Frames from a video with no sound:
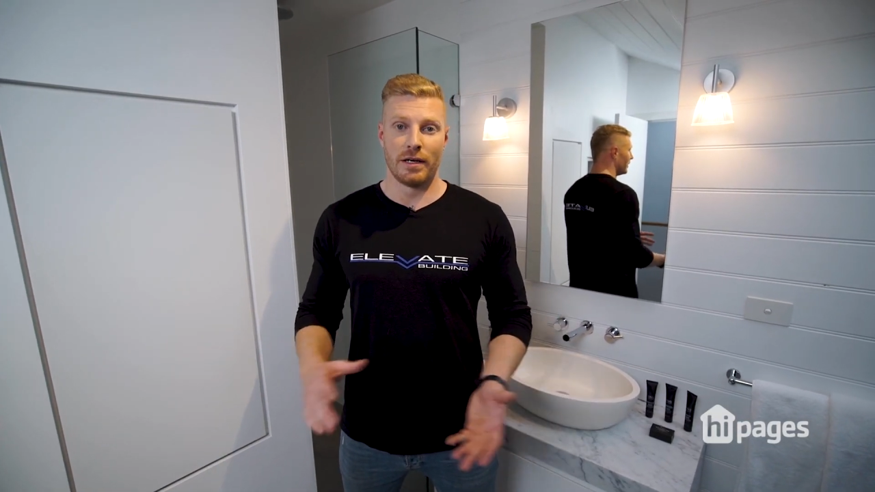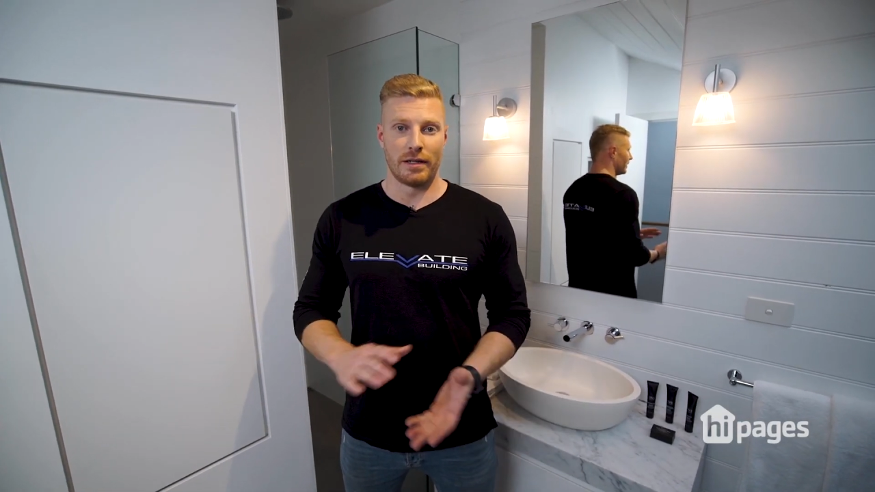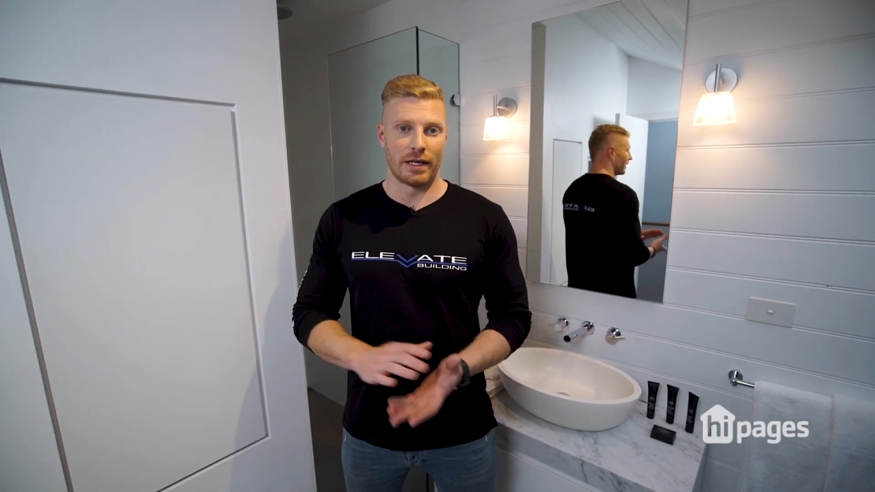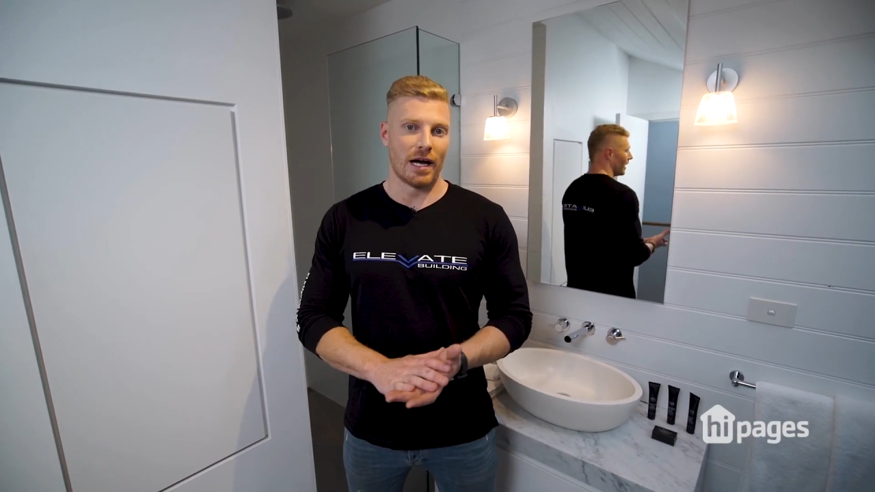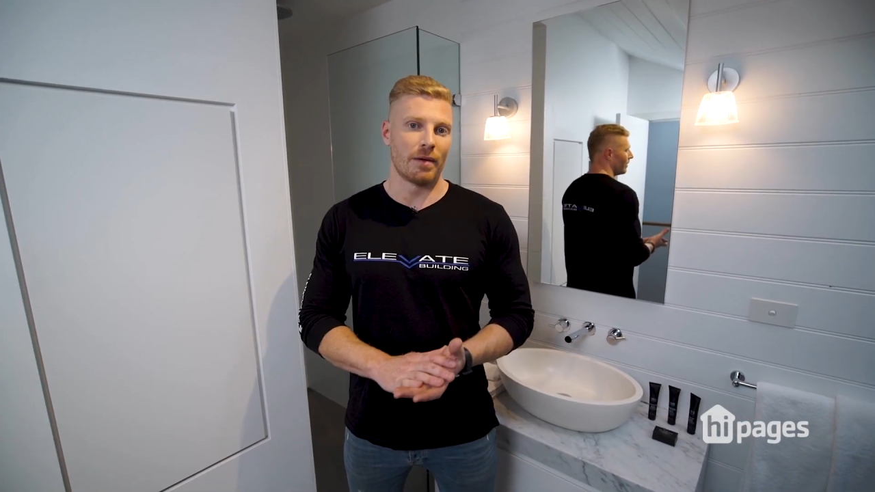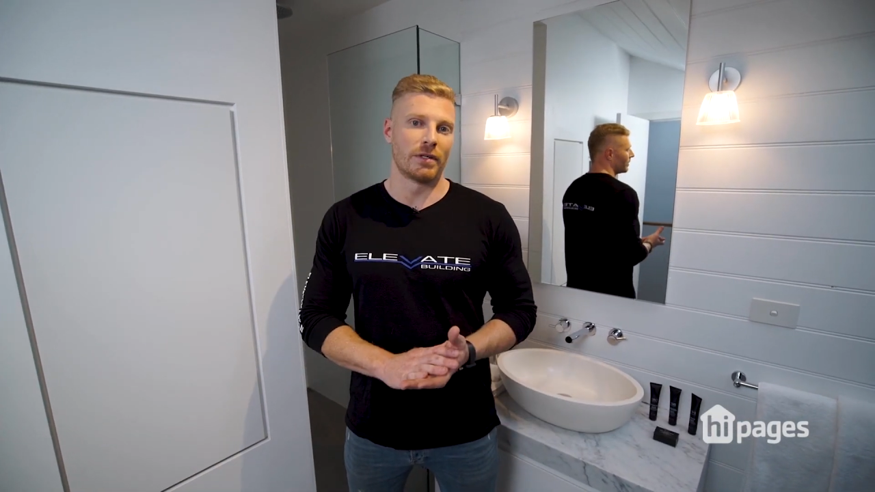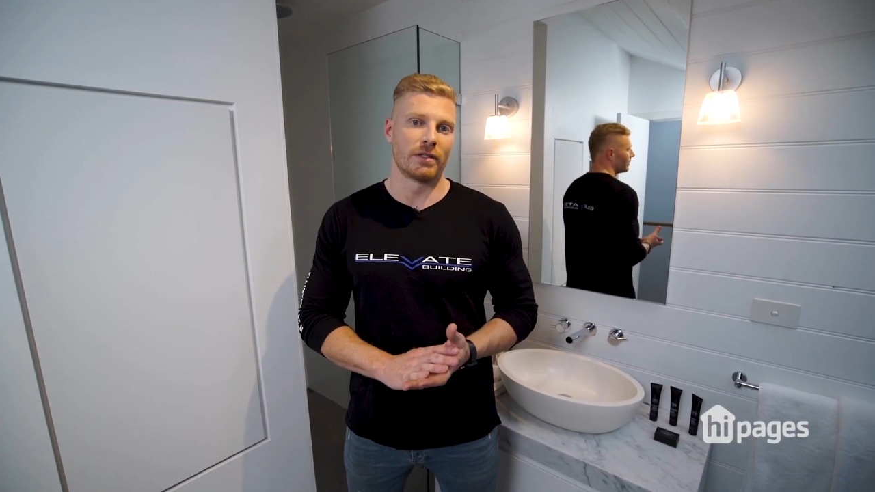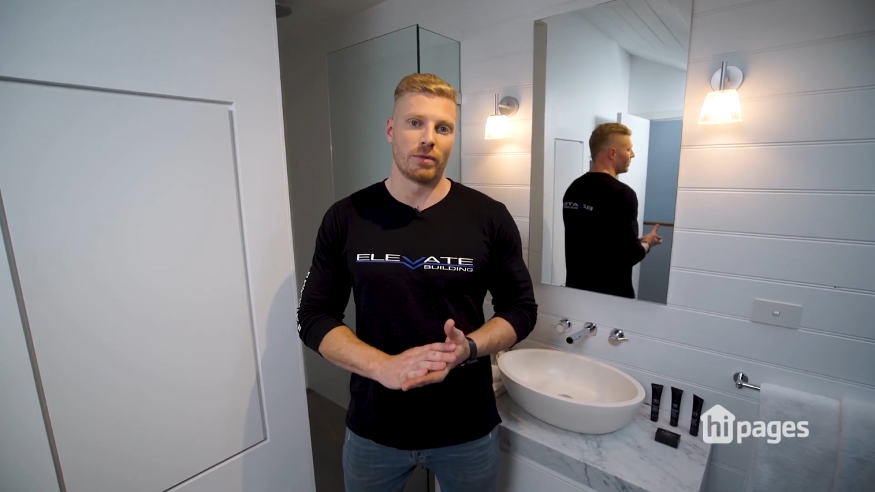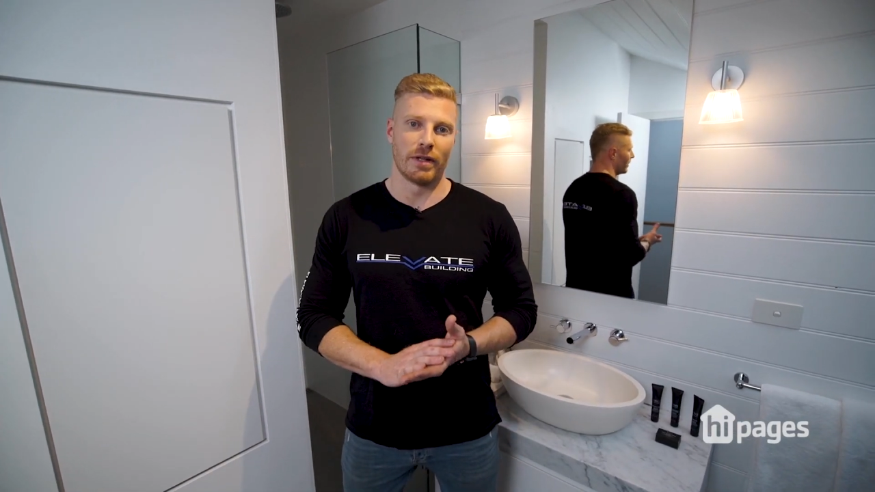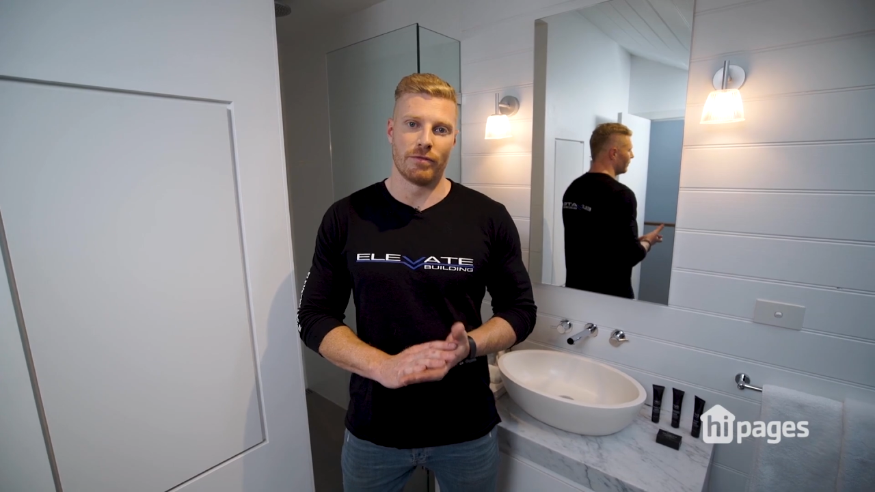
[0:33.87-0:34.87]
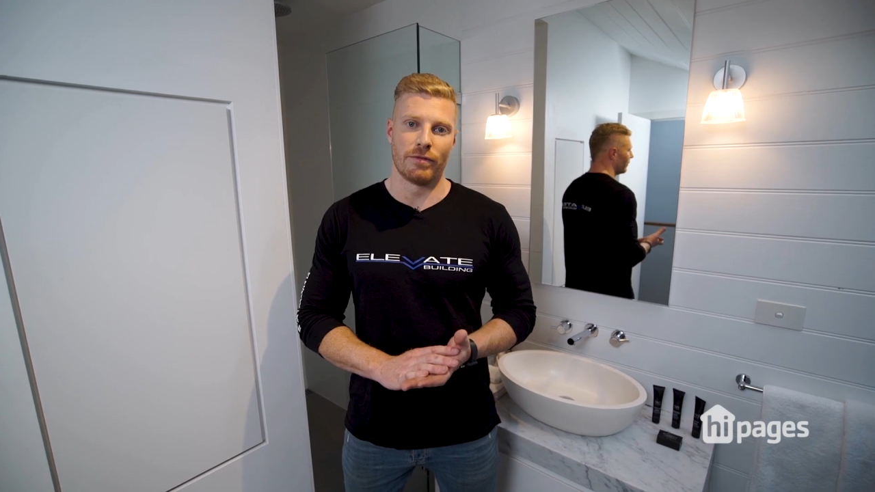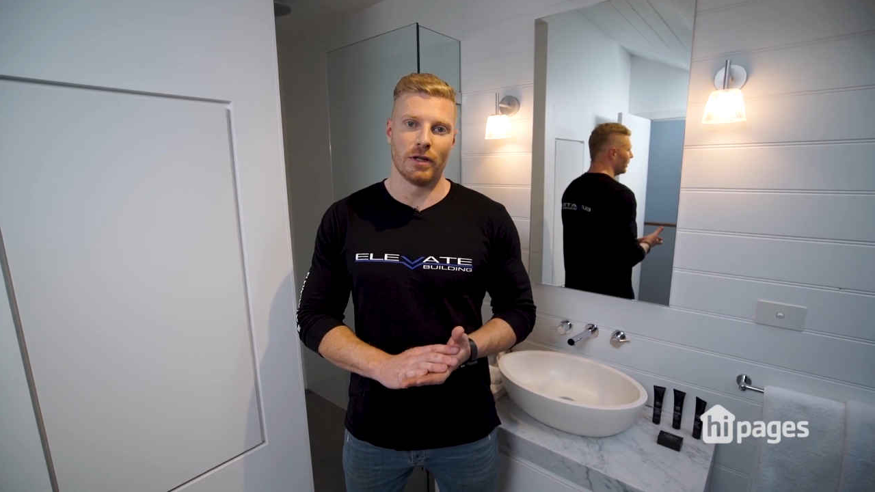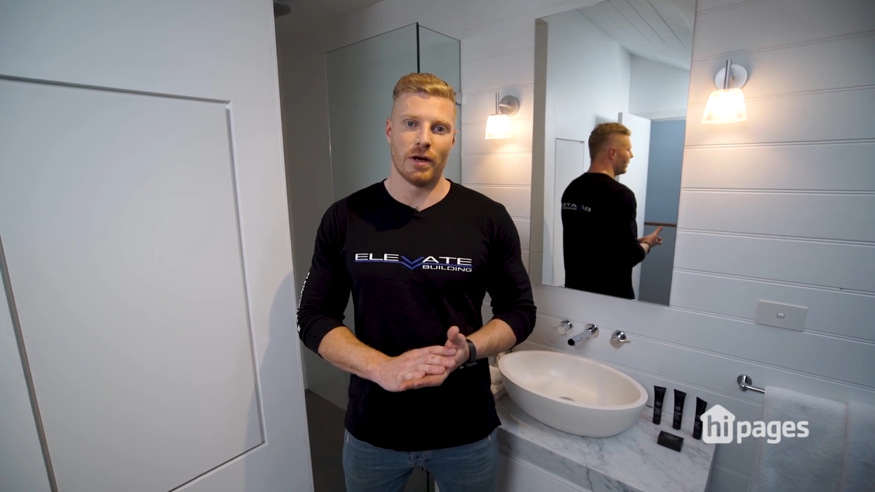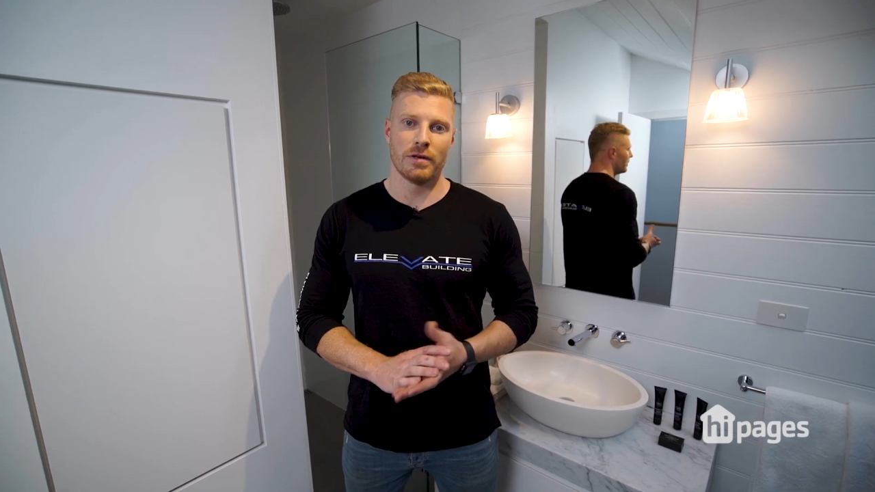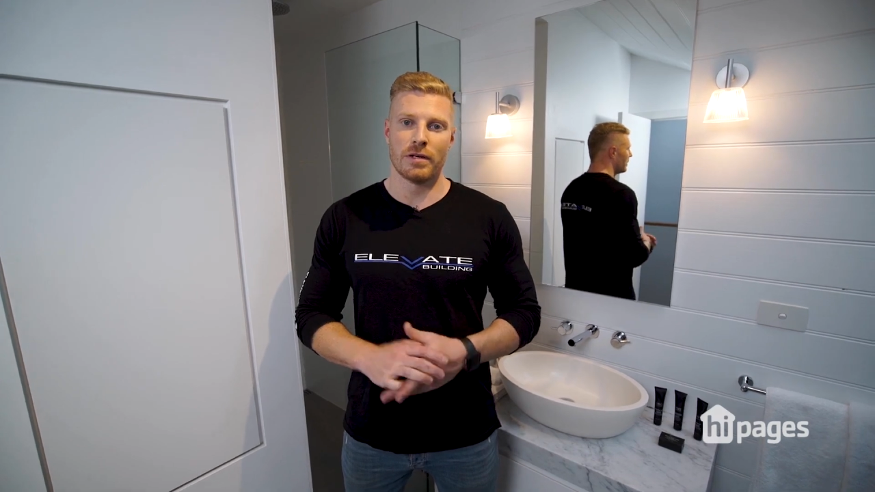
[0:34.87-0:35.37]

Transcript: The carpenters will then follow,